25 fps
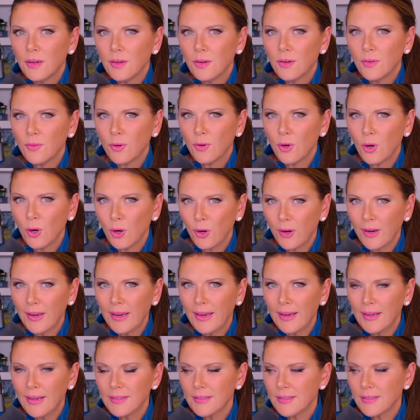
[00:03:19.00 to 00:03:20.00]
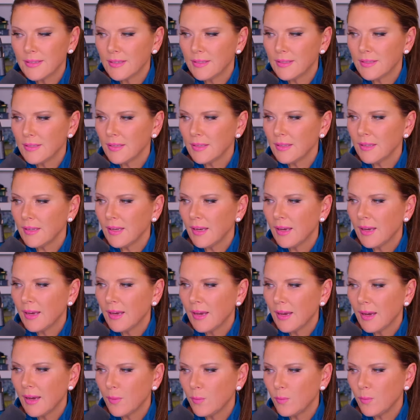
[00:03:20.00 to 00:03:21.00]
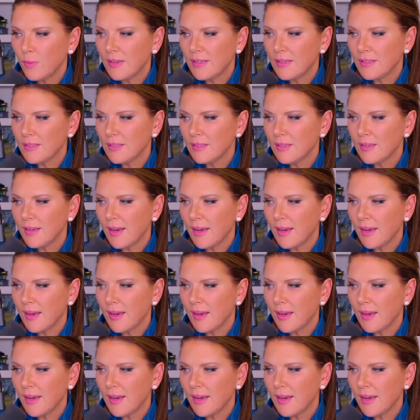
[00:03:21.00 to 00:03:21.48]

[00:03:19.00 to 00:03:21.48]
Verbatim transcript: for hurricane season and we see